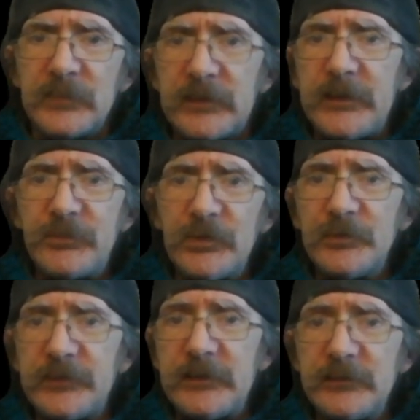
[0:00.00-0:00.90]
stay
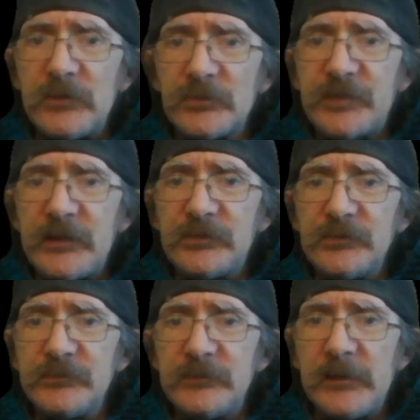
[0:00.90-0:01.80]

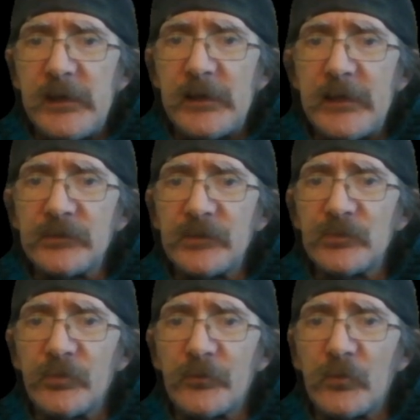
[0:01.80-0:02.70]
tuned
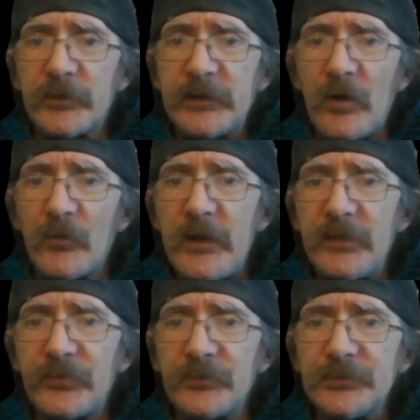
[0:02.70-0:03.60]
as we're working our
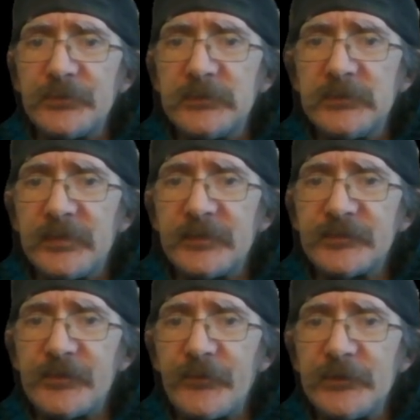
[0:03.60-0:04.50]
way through the
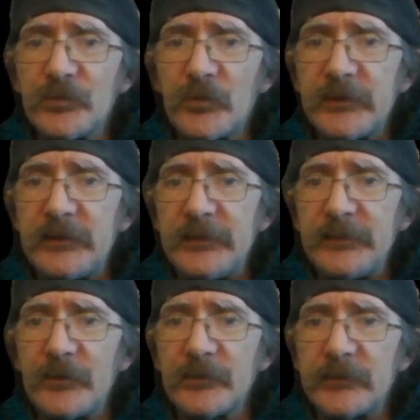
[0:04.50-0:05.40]
series. We're getting
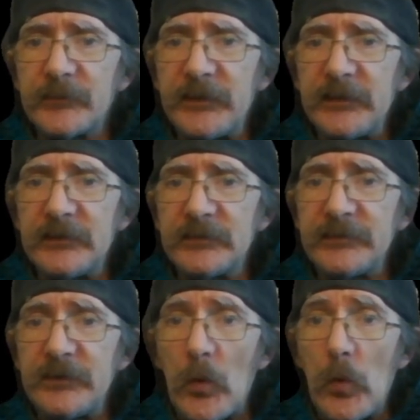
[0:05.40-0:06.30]
there. Going to be getting to
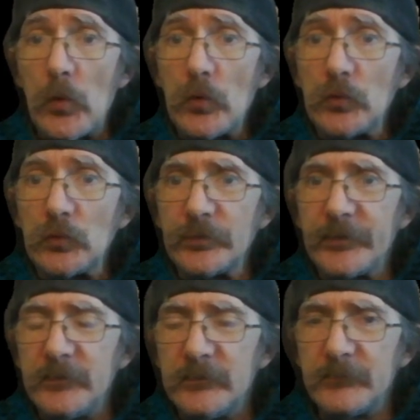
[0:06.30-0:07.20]
the old
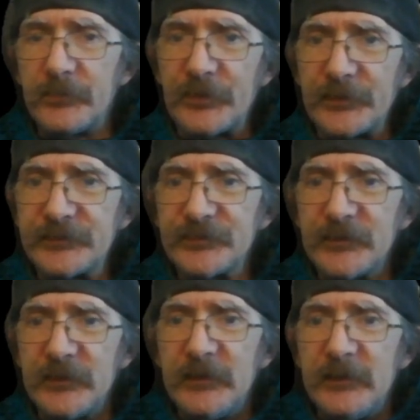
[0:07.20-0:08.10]
books,
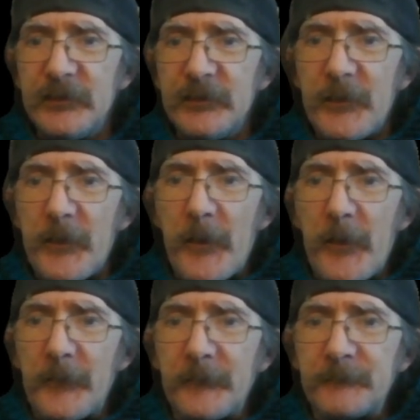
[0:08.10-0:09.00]

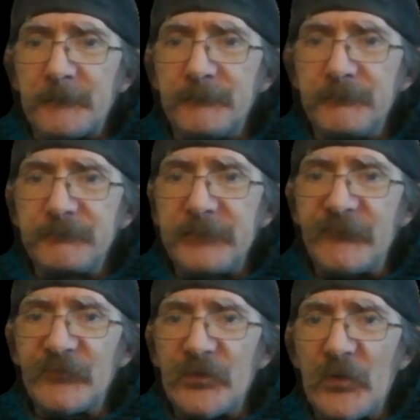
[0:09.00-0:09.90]

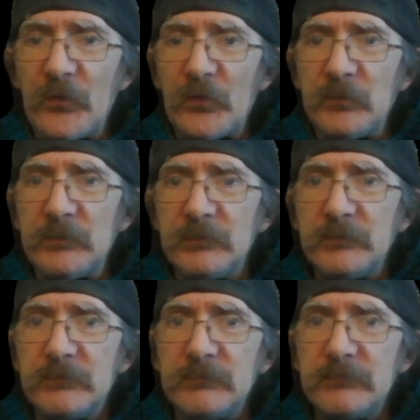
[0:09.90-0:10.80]
even though
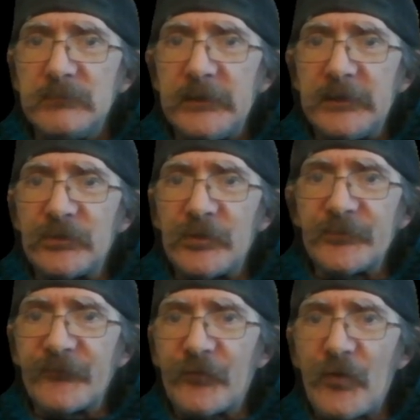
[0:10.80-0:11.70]
in
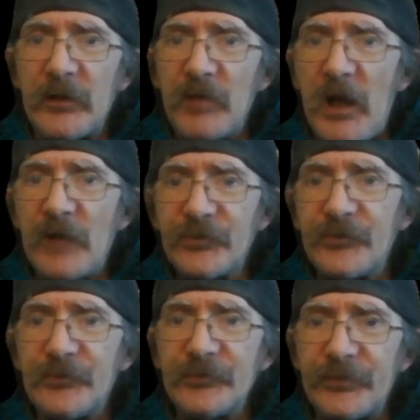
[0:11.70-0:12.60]
terms of
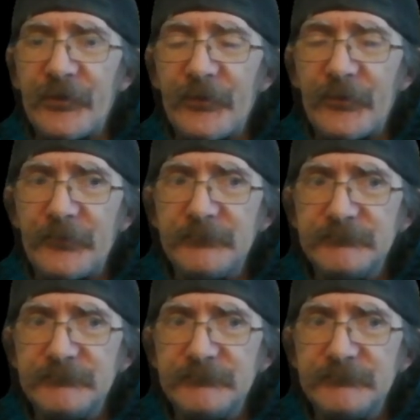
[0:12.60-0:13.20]
chronological, they're